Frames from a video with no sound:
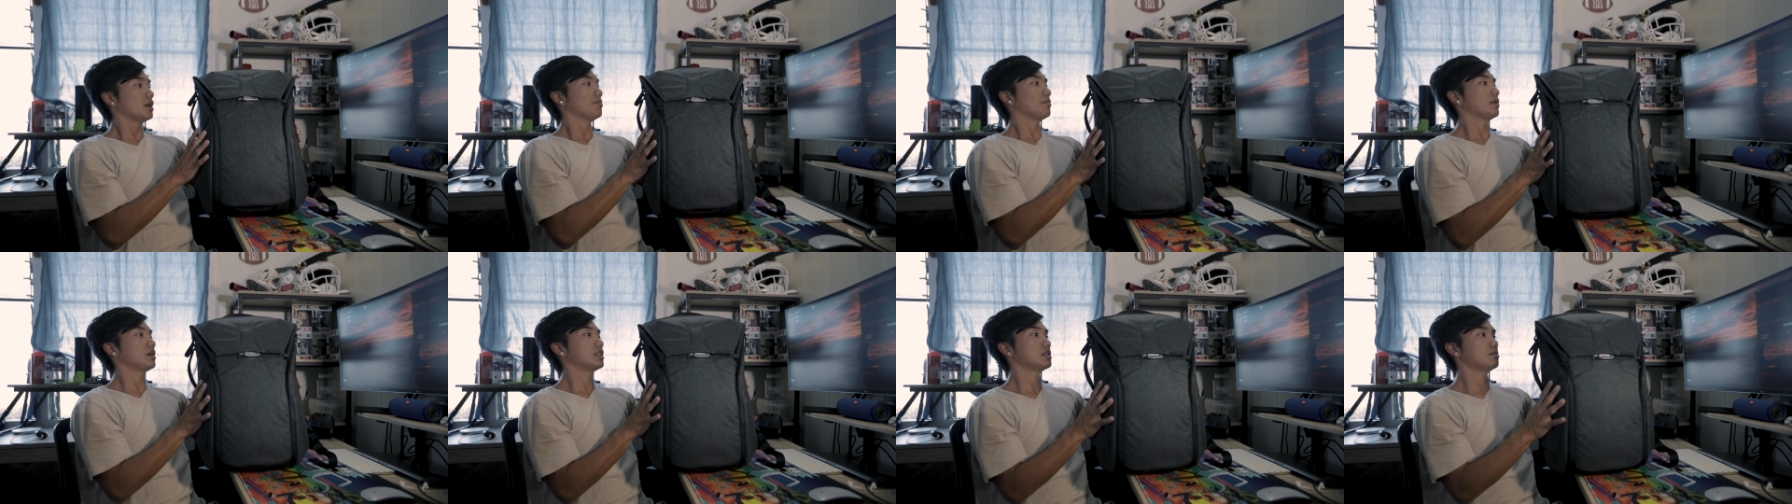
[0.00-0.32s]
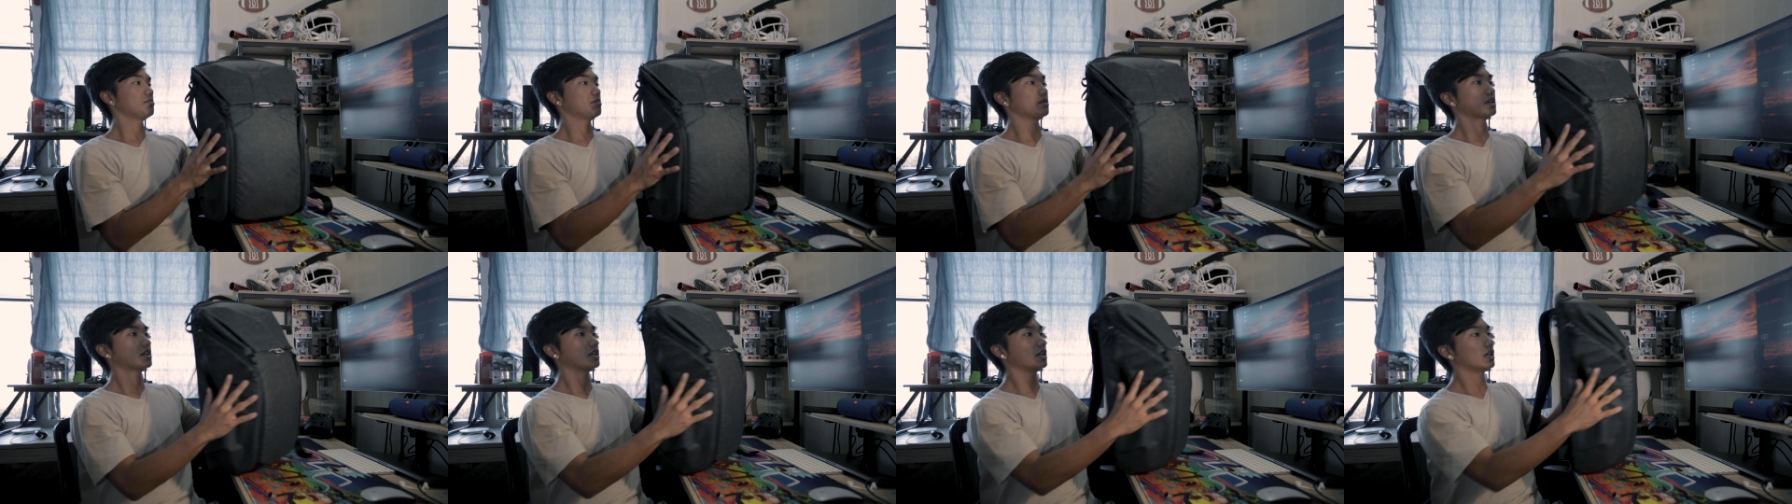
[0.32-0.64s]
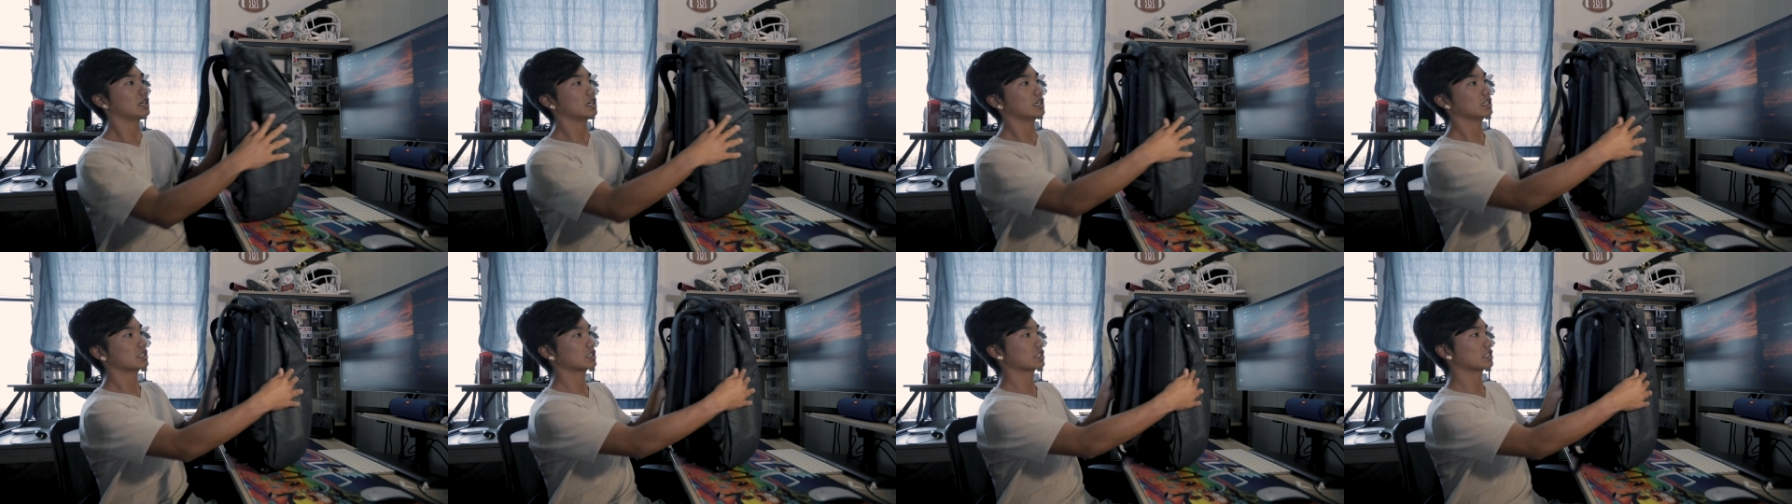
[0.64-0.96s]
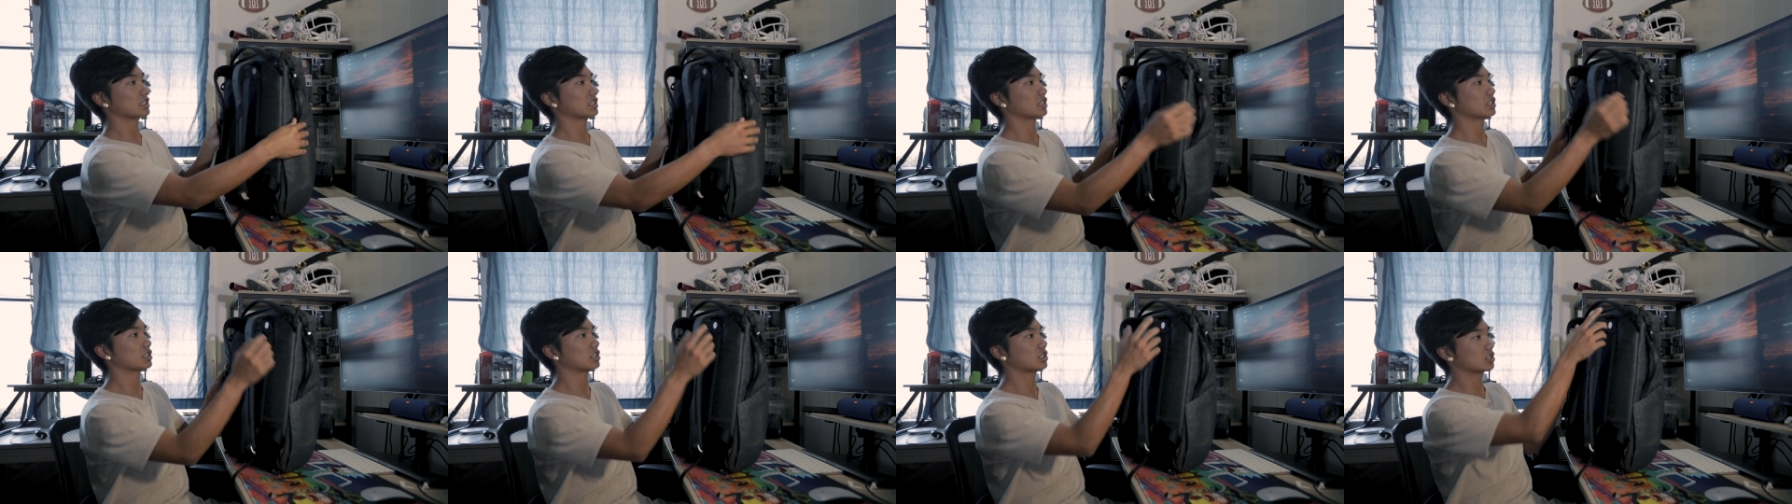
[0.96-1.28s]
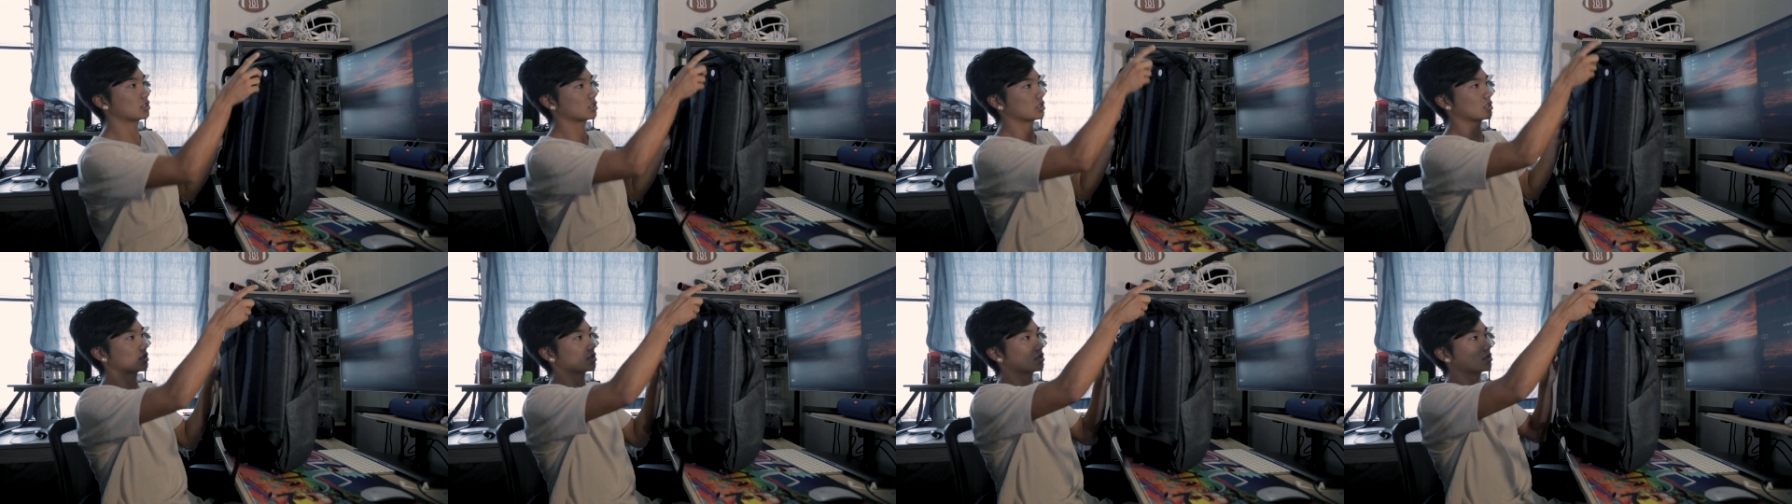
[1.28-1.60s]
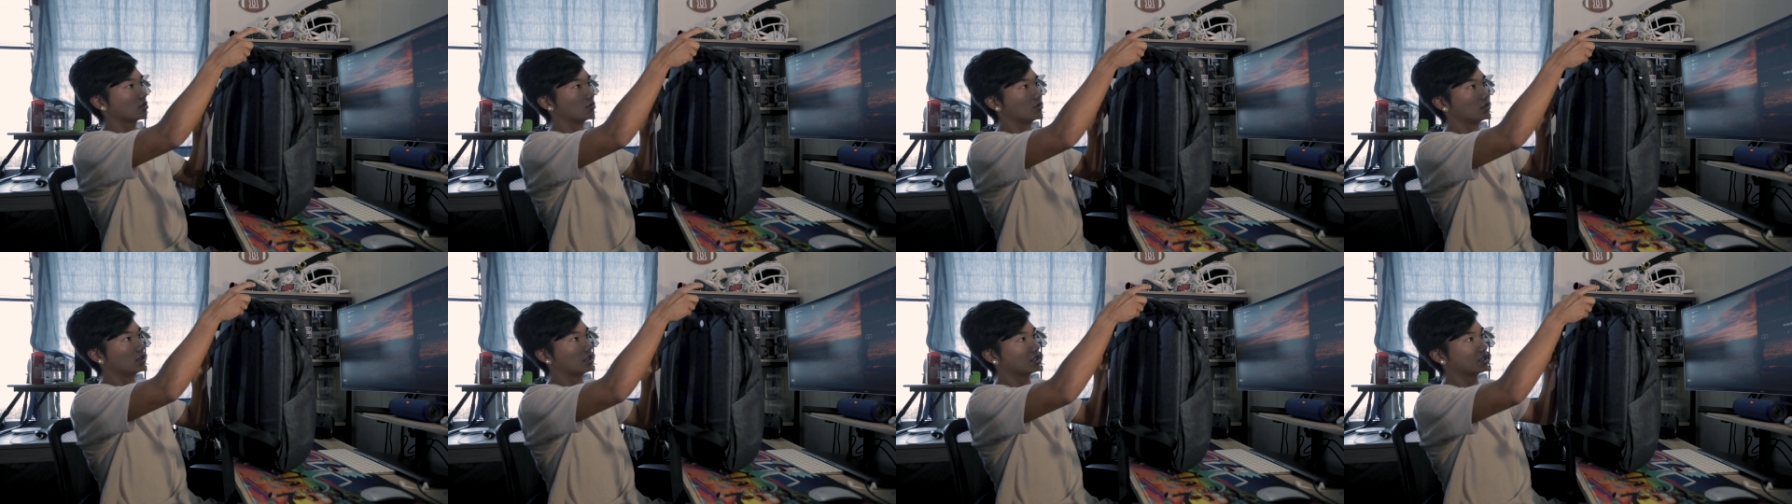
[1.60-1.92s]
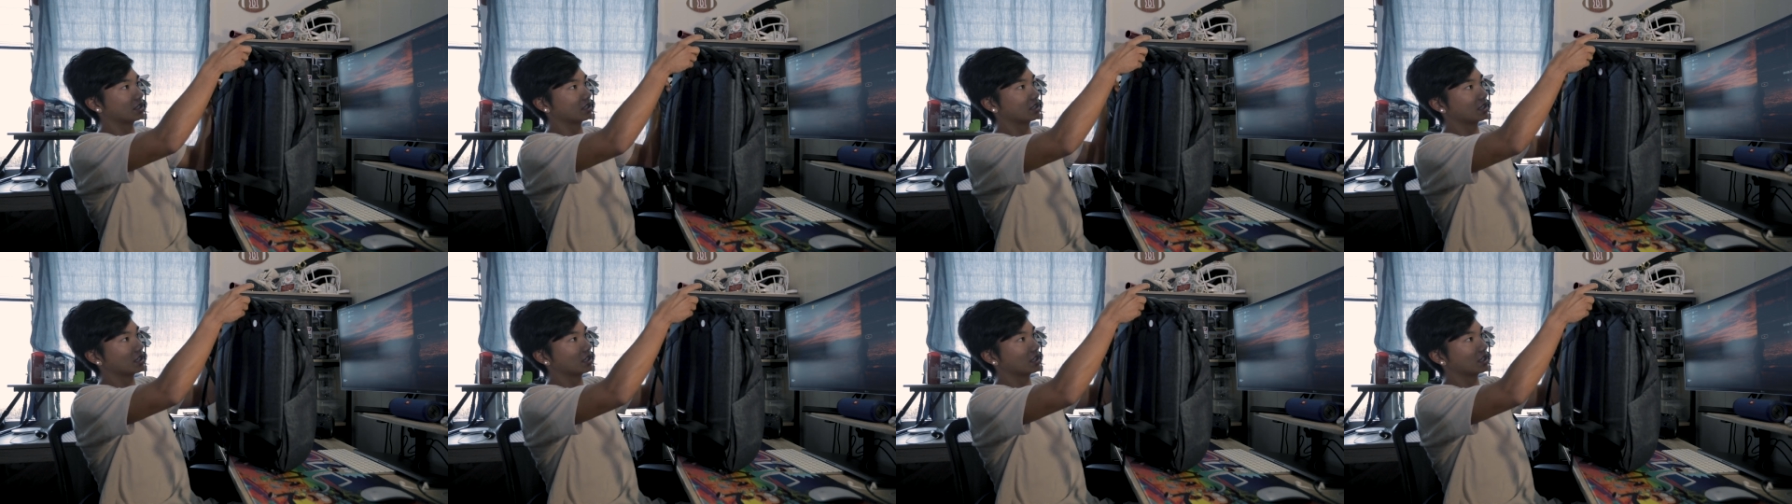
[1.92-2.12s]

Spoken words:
mainly because, the